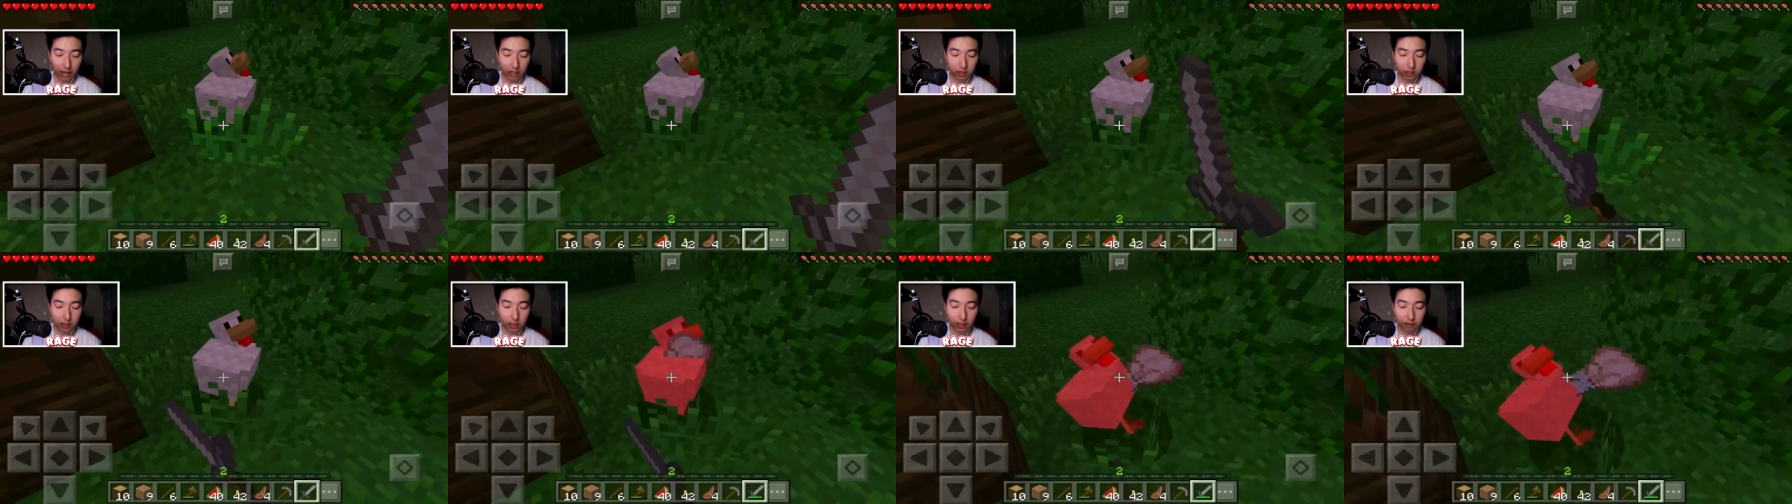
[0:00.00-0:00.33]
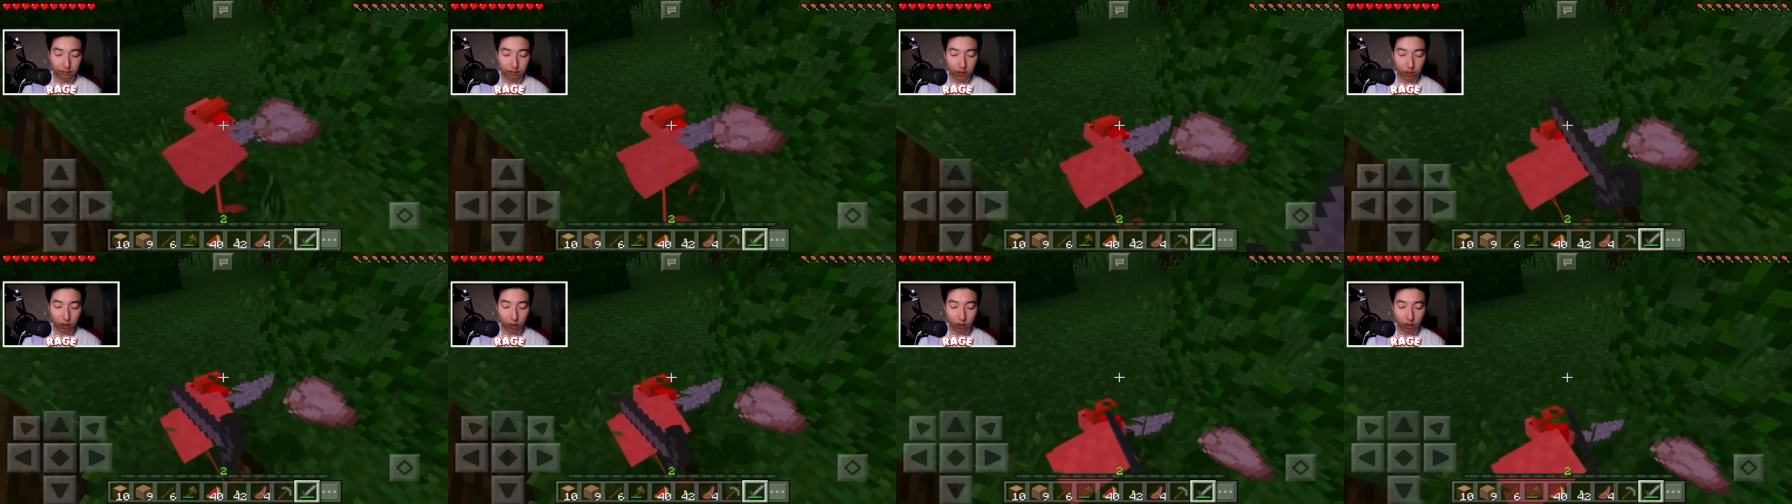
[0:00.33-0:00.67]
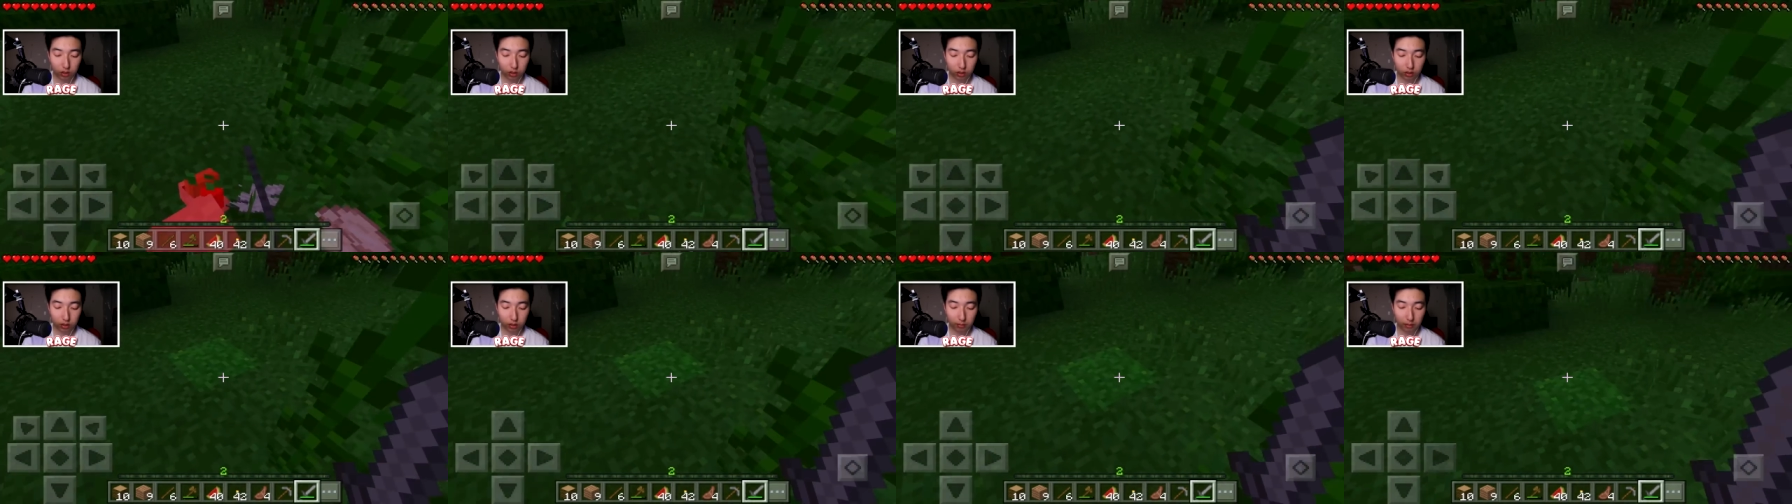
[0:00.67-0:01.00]
actually have to go
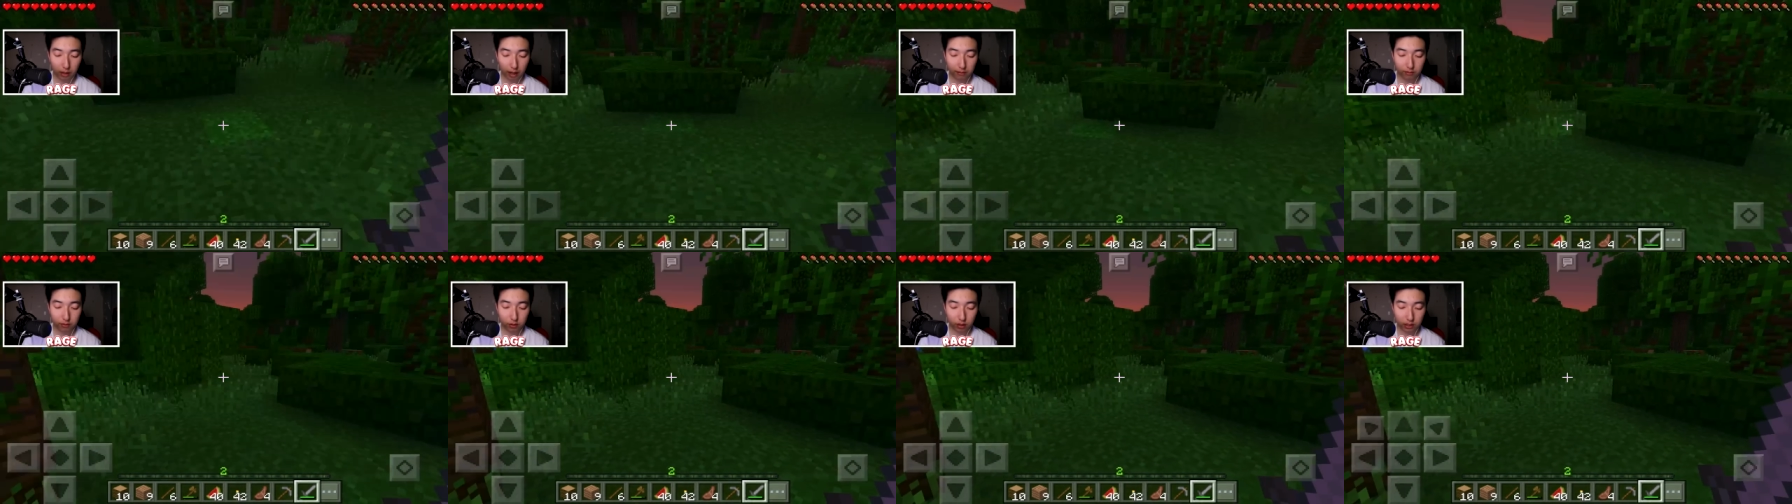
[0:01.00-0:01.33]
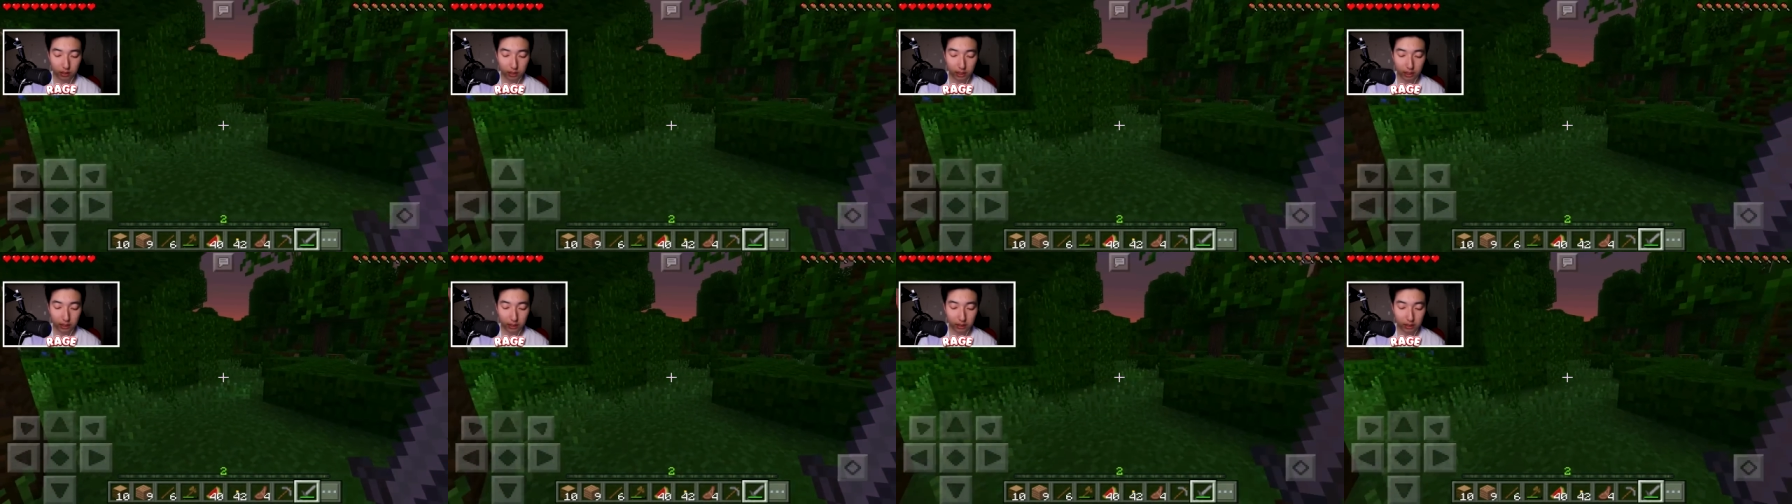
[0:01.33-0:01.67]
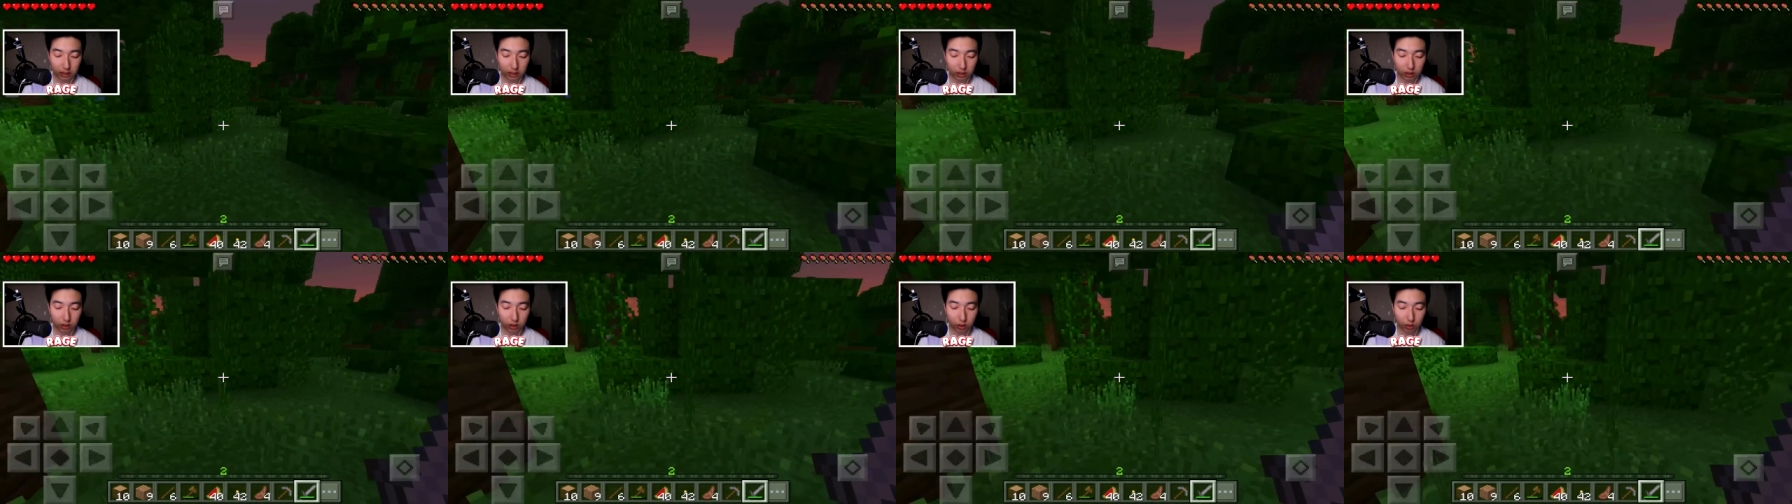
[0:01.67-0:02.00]
to sleep after I take
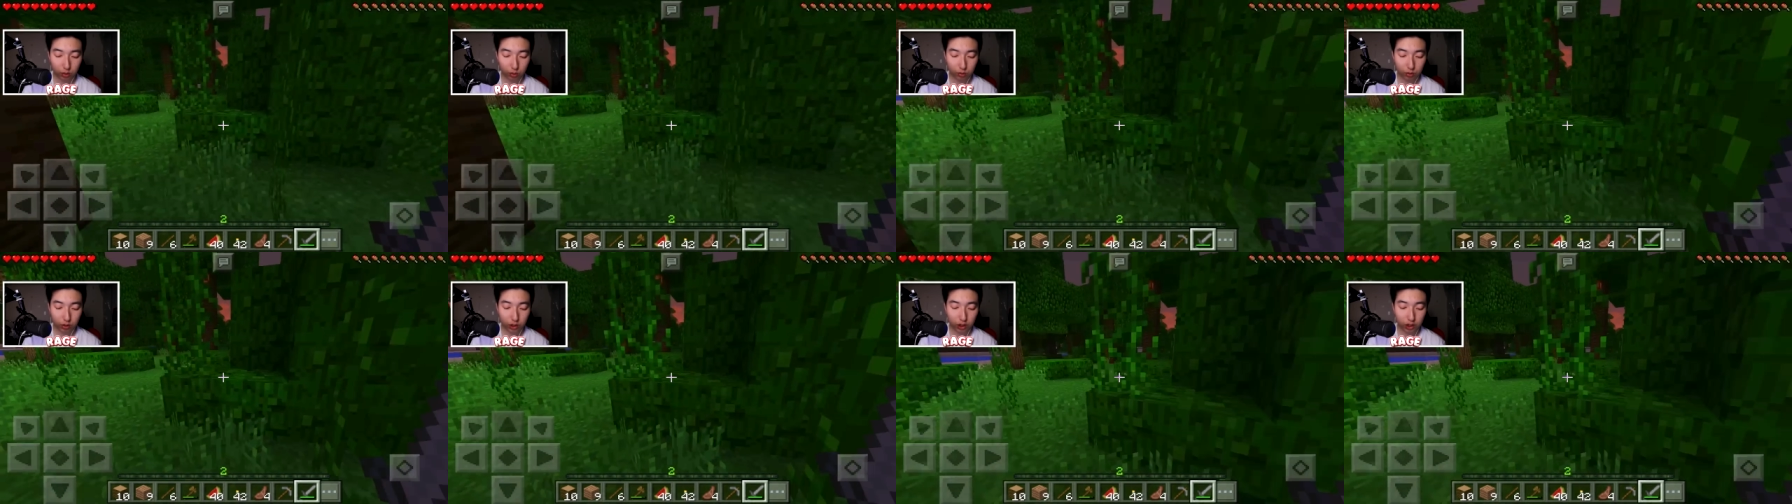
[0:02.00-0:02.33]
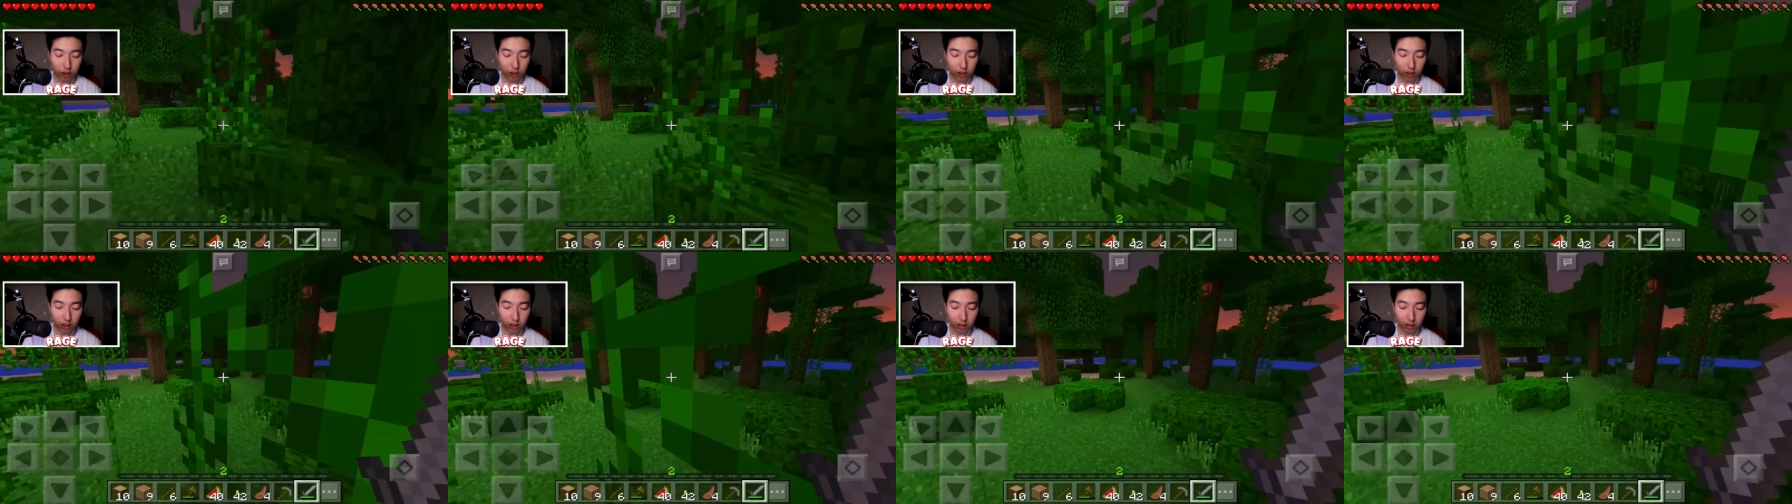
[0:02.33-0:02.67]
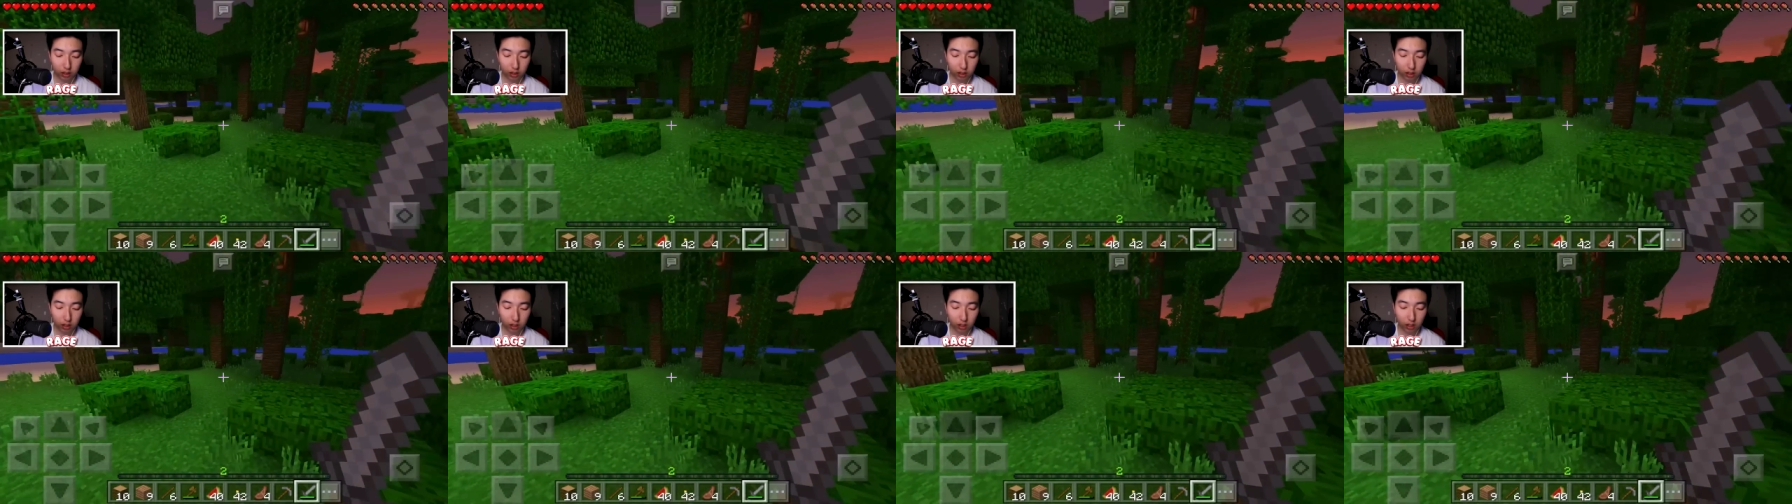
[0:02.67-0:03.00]
these two
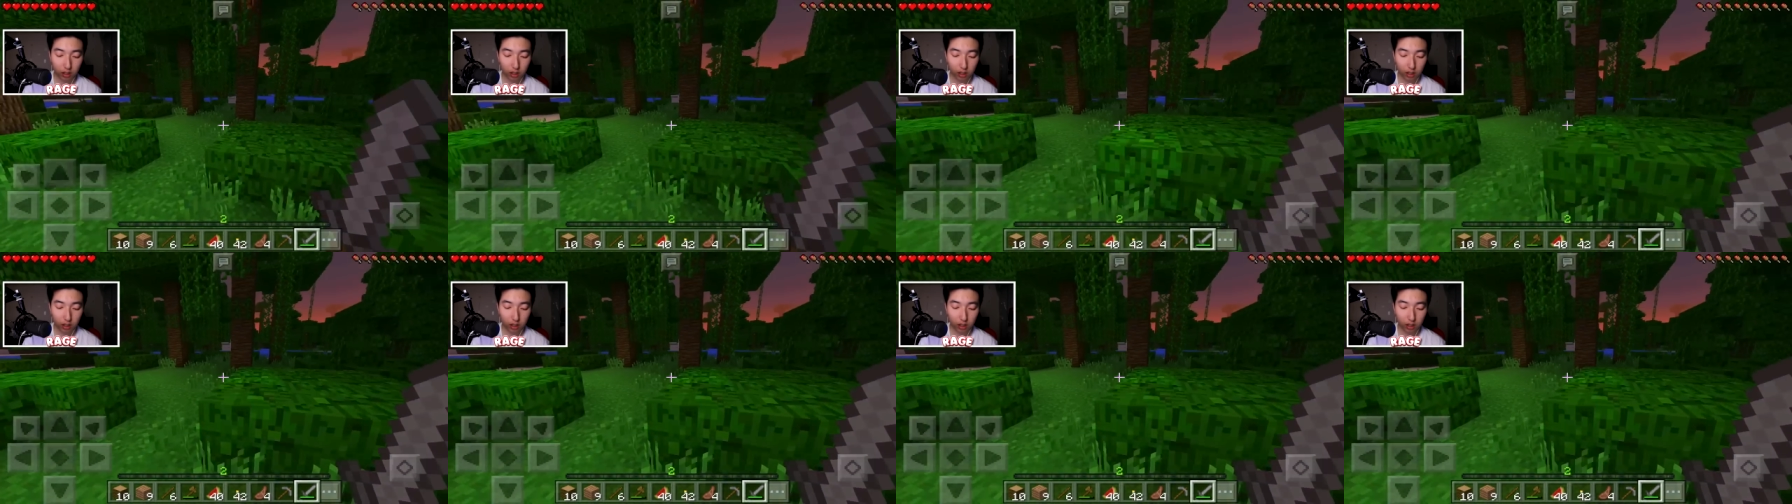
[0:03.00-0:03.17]
chicken.